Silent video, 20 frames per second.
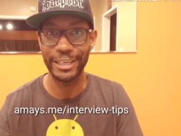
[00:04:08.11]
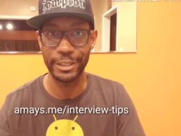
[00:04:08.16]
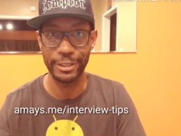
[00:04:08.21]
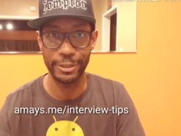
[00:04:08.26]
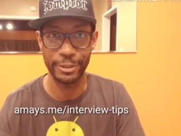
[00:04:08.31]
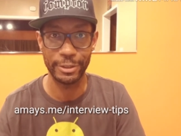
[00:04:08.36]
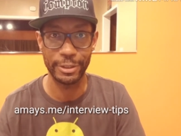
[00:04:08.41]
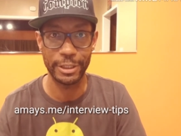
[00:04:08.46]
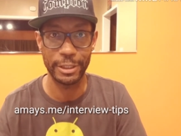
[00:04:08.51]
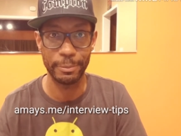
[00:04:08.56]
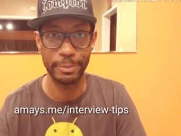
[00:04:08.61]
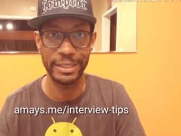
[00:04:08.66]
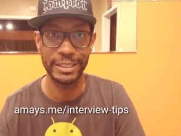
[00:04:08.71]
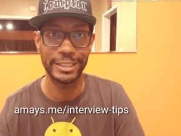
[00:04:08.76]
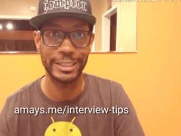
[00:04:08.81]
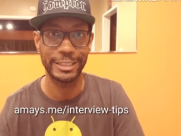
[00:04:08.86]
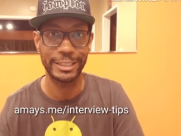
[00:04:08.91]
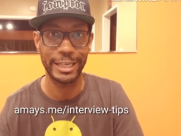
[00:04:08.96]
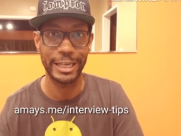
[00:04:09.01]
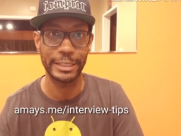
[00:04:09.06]
I use to
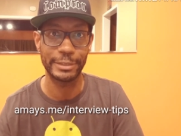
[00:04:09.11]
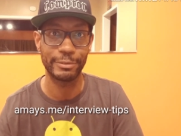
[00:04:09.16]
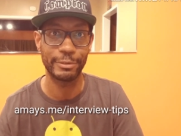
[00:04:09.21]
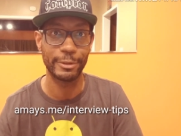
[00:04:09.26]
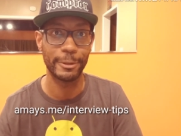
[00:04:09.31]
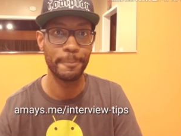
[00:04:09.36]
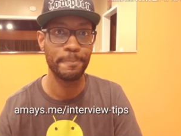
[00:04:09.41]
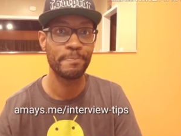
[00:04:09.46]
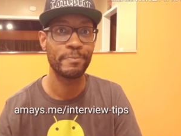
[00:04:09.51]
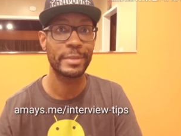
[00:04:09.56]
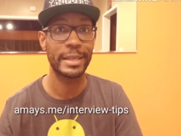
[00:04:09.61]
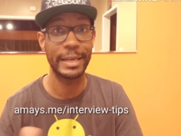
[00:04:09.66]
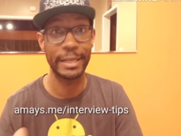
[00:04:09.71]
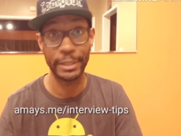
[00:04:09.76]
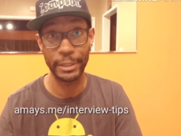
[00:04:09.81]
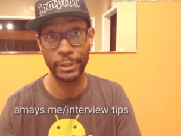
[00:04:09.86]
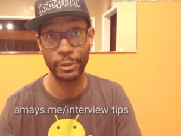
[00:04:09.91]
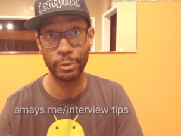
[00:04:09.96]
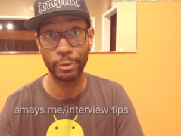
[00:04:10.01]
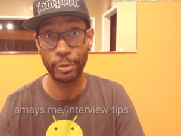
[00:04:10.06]
be successful
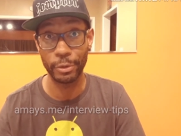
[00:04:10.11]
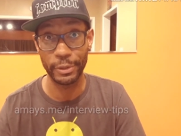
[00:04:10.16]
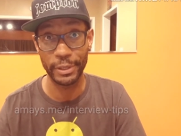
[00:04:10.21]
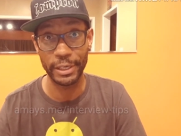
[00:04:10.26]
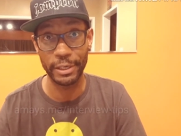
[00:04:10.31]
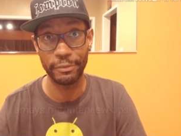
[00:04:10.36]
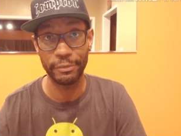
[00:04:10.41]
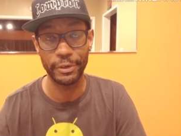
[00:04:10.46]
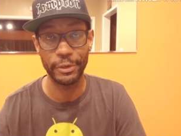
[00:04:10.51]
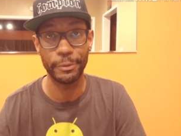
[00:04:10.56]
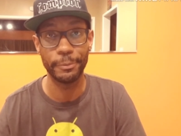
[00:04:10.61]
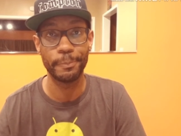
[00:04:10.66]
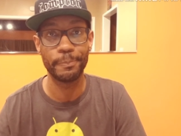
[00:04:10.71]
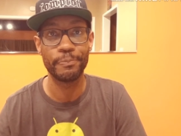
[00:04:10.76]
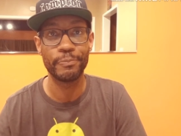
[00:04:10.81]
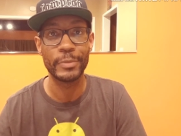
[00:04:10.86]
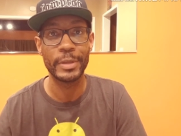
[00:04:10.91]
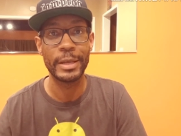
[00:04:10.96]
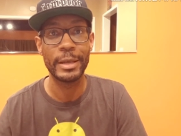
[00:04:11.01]
in the Google interview.